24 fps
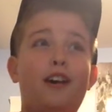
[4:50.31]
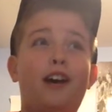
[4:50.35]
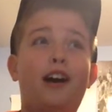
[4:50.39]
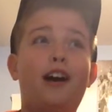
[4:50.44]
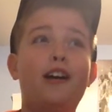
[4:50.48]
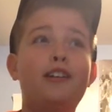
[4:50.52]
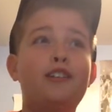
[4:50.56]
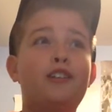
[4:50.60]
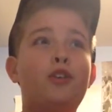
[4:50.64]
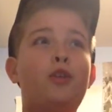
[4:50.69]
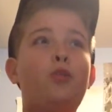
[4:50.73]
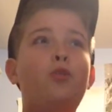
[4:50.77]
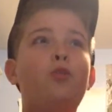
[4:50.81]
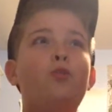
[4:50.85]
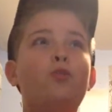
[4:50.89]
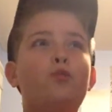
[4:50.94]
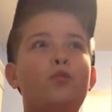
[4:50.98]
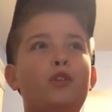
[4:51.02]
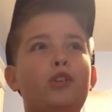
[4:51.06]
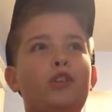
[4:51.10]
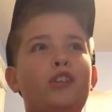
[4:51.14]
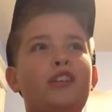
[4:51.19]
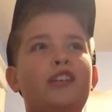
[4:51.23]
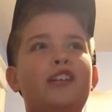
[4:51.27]
I don't
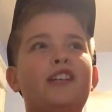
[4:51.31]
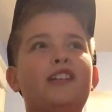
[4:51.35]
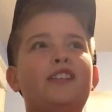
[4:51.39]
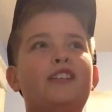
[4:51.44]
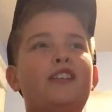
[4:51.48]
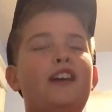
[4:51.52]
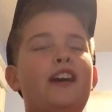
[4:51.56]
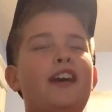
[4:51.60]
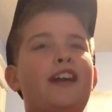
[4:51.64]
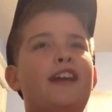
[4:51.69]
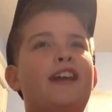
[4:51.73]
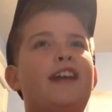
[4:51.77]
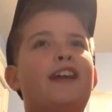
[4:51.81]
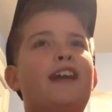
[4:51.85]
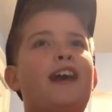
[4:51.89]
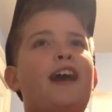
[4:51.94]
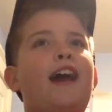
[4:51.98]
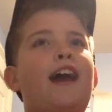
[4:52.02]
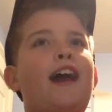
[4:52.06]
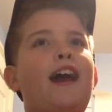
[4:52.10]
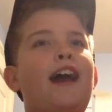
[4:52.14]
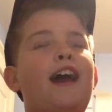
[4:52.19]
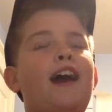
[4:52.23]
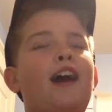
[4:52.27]
really like
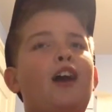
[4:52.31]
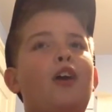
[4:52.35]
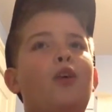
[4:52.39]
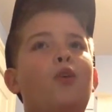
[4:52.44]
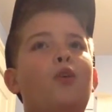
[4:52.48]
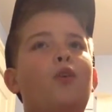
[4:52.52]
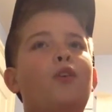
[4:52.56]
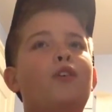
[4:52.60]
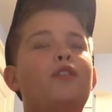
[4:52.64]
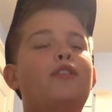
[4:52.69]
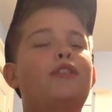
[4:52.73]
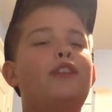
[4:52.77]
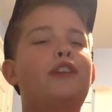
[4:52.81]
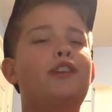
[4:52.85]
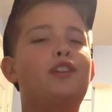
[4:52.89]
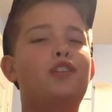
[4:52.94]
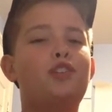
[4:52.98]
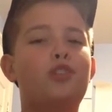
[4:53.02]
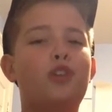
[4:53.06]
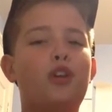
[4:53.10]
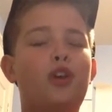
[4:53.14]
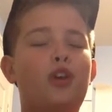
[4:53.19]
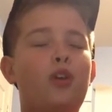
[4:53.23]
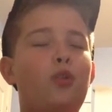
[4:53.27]
how they
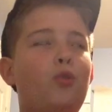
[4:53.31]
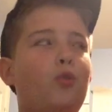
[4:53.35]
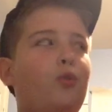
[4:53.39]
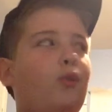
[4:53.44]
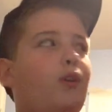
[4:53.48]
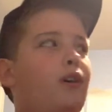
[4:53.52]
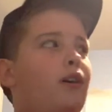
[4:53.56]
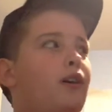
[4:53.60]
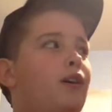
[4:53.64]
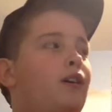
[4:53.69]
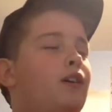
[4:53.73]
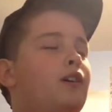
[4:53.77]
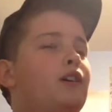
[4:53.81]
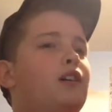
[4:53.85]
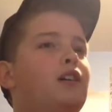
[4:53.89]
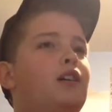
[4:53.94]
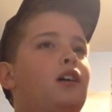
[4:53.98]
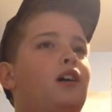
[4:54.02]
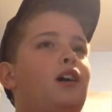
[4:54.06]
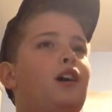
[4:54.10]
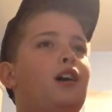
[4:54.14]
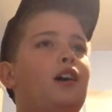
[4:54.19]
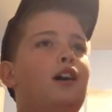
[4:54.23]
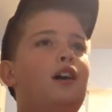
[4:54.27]
showed,
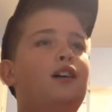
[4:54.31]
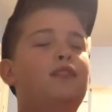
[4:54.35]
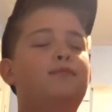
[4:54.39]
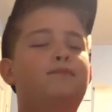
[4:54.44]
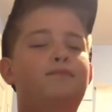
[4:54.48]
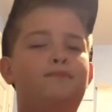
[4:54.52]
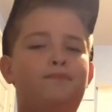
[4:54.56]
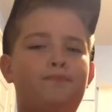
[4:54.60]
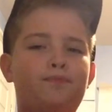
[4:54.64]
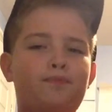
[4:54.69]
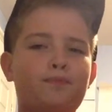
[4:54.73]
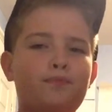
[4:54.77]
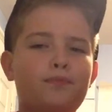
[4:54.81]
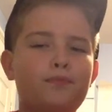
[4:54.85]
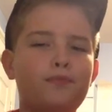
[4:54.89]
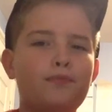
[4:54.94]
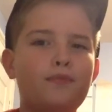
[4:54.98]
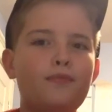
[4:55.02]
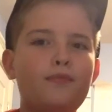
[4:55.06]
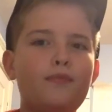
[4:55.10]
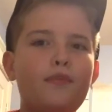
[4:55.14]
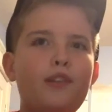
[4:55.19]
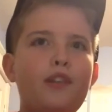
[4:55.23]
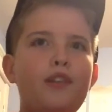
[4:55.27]

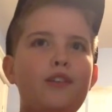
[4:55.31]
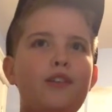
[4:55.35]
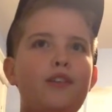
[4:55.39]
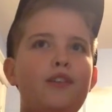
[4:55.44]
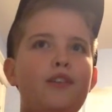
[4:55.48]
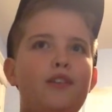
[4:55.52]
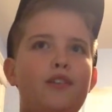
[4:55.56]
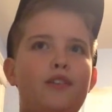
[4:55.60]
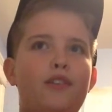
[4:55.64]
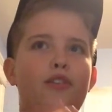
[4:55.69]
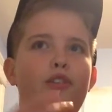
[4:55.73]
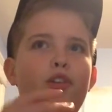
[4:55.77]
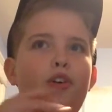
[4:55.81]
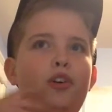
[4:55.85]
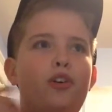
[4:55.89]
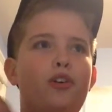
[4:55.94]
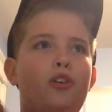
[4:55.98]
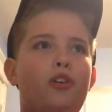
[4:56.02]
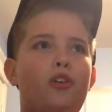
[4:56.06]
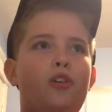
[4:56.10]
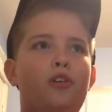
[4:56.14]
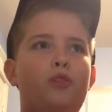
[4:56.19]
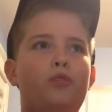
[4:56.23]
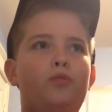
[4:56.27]

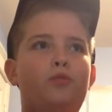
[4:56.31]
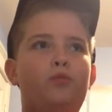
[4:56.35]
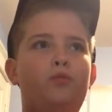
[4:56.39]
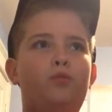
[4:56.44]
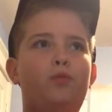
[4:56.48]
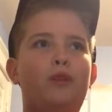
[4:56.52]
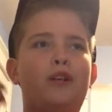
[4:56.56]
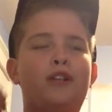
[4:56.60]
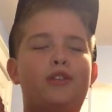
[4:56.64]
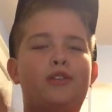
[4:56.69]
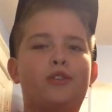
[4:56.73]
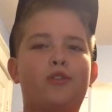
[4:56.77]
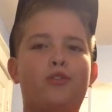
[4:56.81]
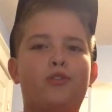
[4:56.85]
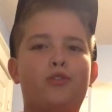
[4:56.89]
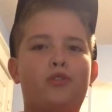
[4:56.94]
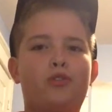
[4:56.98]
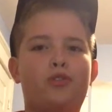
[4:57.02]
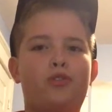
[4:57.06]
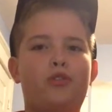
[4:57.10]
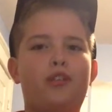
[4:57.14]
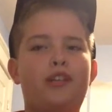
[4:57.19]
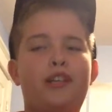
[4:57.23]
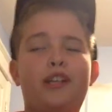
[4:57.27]
the
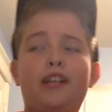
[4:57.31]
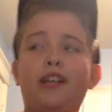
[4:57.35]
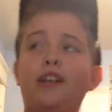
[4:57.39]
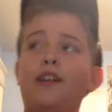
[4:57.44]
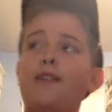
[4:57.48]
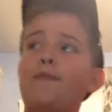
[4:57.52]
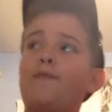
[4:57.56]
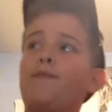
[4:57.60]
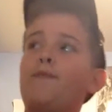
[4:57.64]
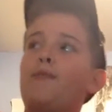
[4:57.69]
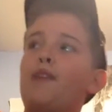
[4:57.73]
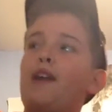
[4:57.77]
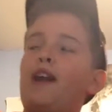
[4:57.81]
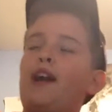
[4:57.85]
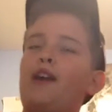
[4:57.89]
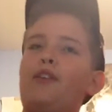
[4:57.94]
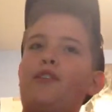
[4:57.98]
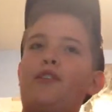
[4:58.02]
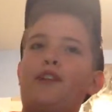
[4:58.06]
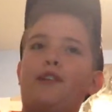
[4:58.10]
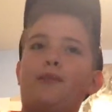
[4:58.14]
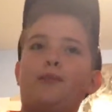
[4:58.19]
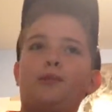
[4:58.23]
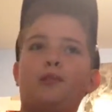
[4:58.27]
wizardry, how
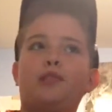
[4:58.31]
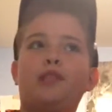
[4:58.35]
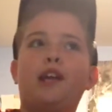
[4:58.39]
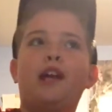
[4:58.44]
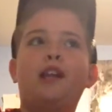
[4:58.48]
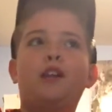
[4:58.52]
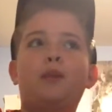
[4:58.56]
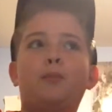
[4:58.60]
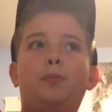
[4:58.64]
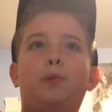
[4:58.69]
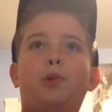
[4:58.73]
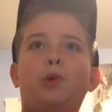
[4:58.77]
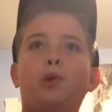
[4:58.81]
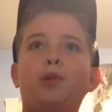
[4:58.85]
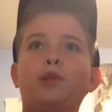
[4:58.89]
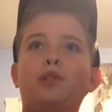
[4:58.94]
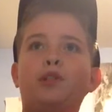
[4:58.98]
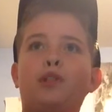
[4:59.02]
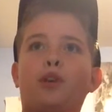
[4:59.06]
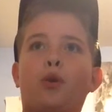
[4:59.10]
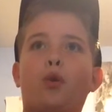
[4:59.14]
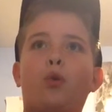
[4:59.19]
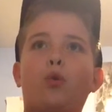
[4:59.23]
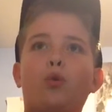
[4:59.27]
they would teleport
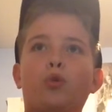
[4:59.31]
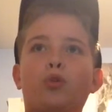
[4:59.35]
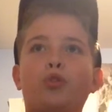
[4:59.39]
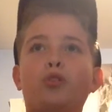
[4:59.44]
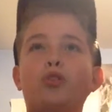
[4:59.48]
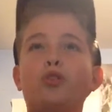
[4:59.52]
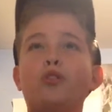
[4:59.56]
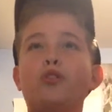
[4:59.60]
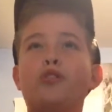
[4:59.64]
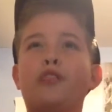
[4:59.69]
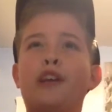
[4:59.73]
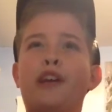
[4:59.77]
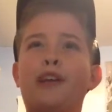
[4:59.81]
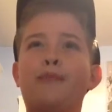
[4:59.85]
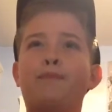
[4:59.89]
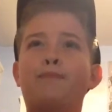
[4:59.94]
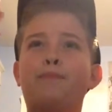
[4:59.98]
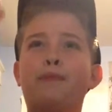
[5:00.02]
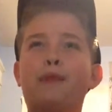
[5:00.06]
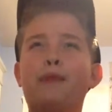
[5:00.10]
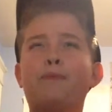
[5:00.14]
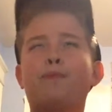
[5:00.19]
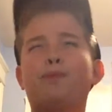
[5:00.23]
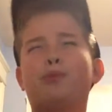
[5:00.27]
into corners that
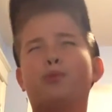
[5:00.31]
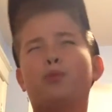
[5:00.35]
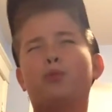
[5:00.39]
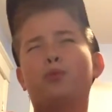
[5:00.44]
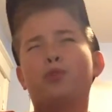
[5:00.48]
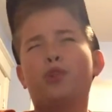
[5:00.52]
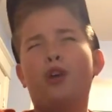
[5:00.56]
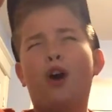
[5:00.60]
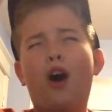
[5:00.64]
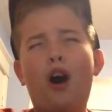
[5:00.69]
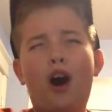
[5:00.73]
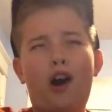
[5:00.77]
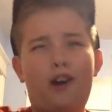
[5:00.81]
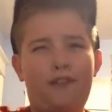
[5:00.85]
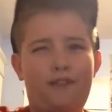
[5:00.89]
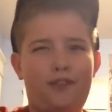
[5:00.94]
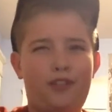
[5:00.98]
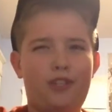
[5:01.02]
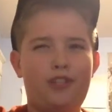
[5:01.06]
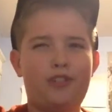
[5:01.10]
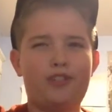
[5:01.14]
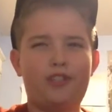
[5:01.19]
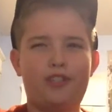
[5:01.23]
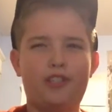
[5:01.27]
people would
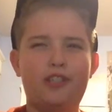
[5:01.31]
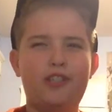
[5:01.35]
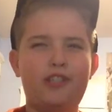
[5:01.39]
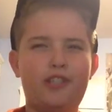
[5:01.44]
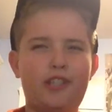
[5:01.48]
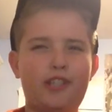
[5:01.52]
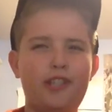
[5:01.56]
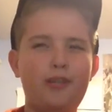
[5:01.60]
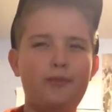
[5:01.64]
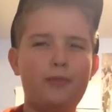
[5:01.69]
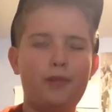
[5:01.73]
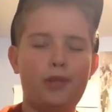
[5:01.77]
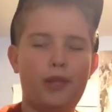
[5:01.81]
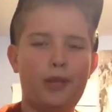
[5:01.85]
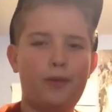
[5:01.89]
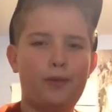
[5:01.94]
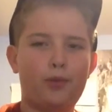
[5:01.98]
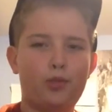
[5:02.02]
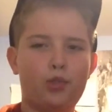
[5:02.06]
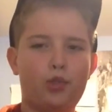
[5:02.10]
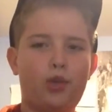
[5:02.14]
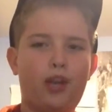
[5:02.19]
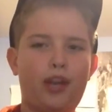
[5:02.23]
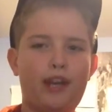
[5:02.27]
obviously see when they
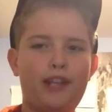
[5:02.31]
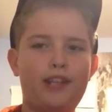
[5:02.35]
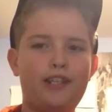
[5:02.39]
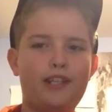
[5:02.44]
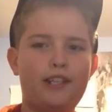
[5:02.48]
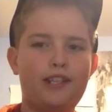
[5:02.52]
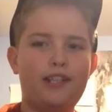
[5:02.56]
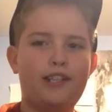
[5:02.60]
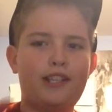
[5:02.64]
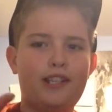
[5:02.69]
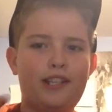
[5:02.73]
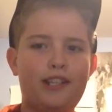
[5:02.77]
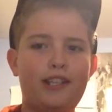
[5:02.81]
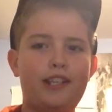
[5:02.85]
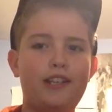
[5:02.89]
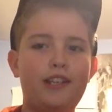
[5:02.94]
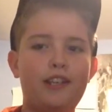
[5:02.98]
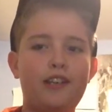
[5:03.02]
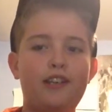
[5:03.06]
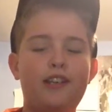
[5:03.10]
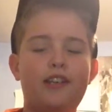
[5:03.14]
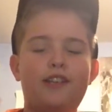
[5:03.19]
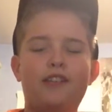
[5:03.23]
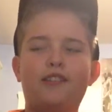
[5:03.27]
were trying to
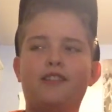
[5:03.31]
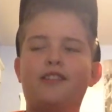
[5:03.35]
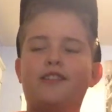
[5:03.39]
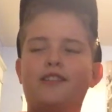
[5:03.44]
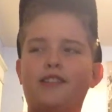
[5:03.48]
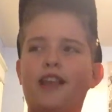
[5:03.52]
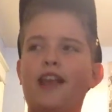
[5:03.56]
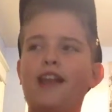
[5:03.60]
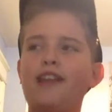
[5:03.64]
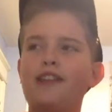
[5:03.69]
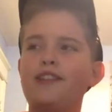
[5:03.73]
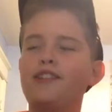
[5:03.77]
say